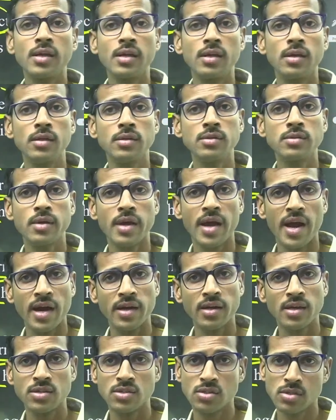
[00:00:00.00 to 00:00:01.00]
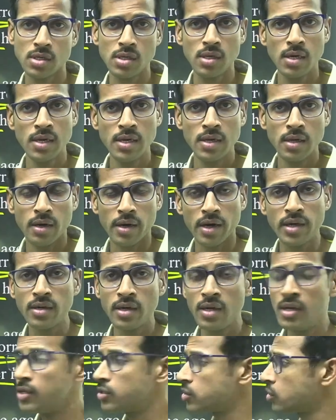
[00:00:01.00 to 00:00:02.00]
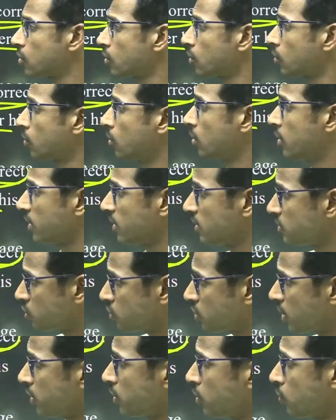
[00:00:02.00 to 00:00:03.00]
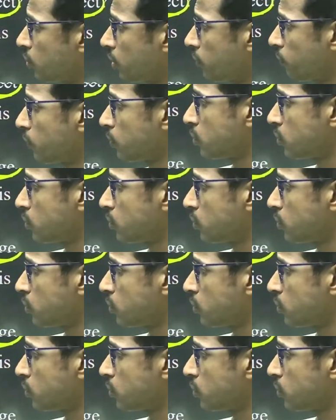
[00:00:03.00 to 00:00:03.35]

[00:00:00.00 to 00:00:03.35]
his hand and seal. right? So his tenure, if you